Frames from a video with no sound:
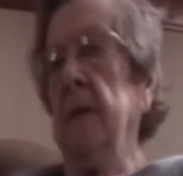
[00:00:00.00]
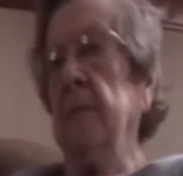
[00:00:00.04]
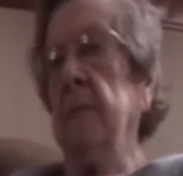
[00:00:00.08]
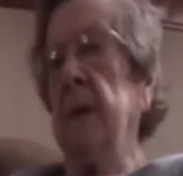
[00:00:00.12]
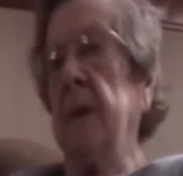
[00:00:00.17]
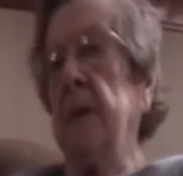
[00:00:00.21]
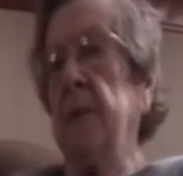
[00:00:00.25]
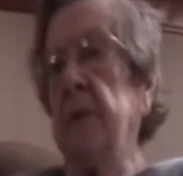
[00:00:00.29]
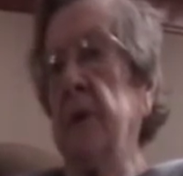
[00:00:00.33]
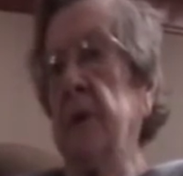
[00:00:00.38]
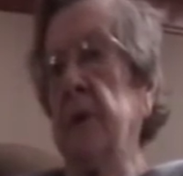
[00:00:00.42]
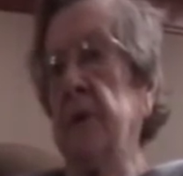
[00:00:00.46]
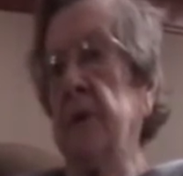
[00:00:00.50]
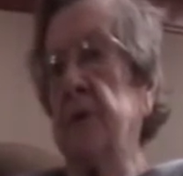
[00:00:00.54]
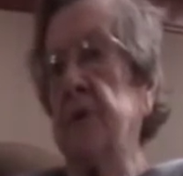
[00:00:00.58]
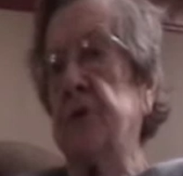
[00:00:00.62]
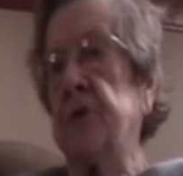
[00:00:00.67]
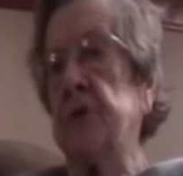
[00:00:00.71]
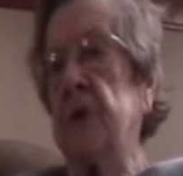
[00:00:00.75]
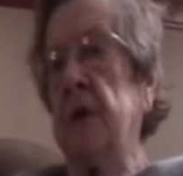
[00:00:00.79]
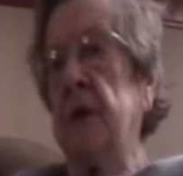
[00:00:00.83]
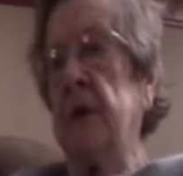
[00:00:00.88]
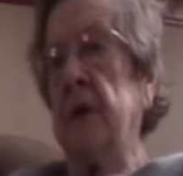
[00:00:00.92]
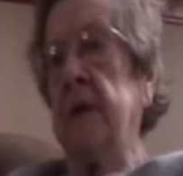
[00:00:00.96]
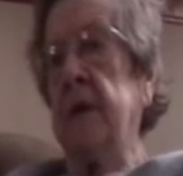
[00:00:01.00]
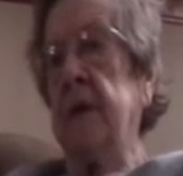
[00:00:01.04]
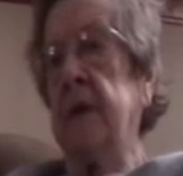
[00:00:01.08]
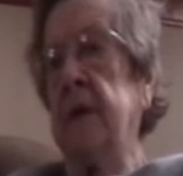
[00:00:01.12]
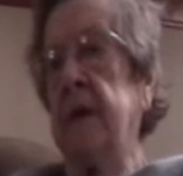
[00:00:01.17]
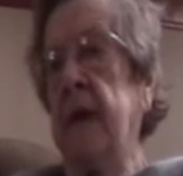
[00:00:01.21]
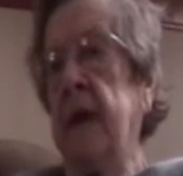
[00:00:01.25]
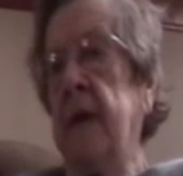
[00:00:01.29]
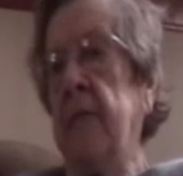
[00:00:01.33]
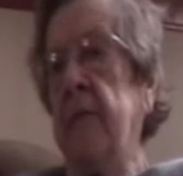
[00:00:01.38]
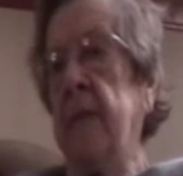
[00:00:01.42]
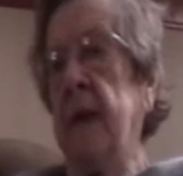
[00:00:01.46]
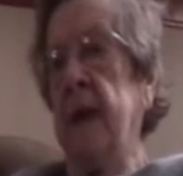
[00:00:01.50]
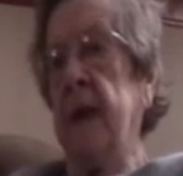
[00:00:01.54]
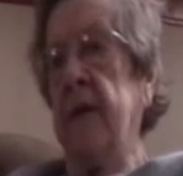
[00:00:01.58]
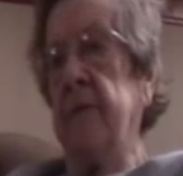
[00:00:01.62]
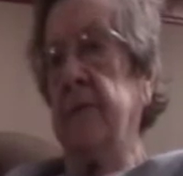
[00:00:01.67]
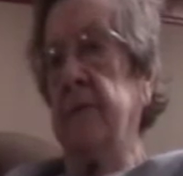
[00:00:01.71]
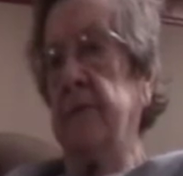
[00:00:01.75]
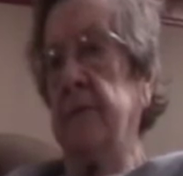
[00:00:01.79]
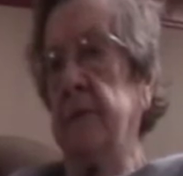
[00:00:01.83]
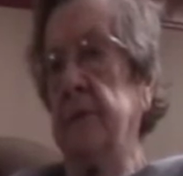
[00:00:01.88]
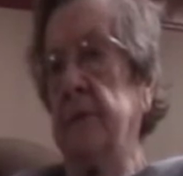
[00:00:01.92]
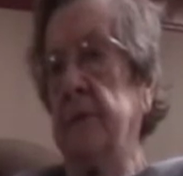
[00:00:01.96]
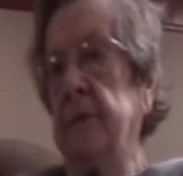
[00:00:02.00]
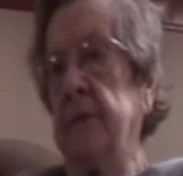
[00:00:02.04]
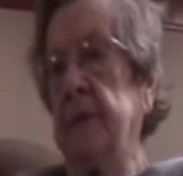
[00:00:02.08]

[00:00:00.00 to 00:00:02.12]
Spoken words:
my brother Charlie came after.